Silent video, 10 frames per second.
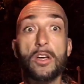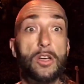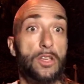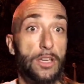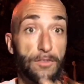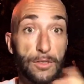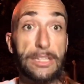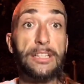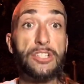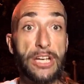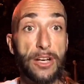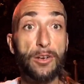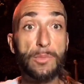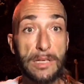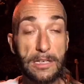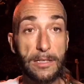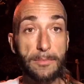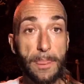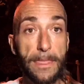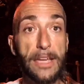if you get a job
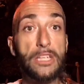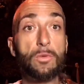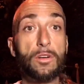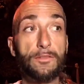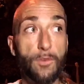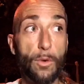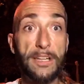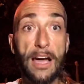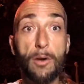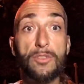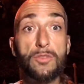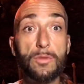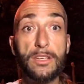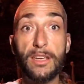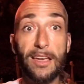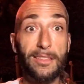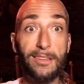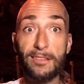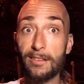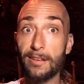and you work 40 hours a week, and this
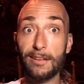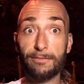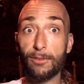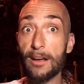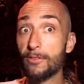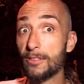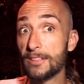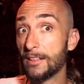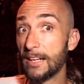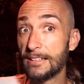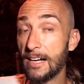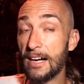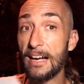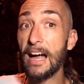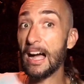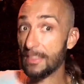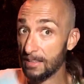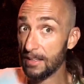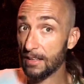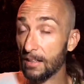is like forever until I die, I
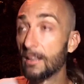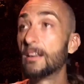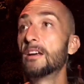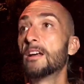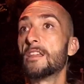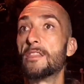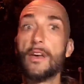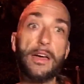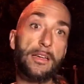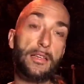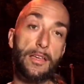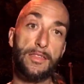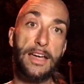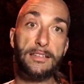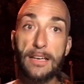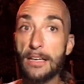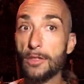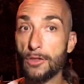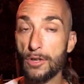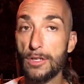think that they take
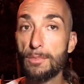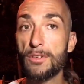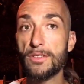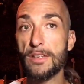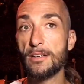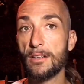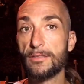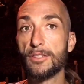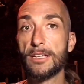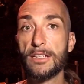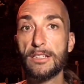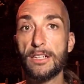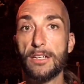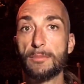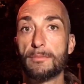30% of your income,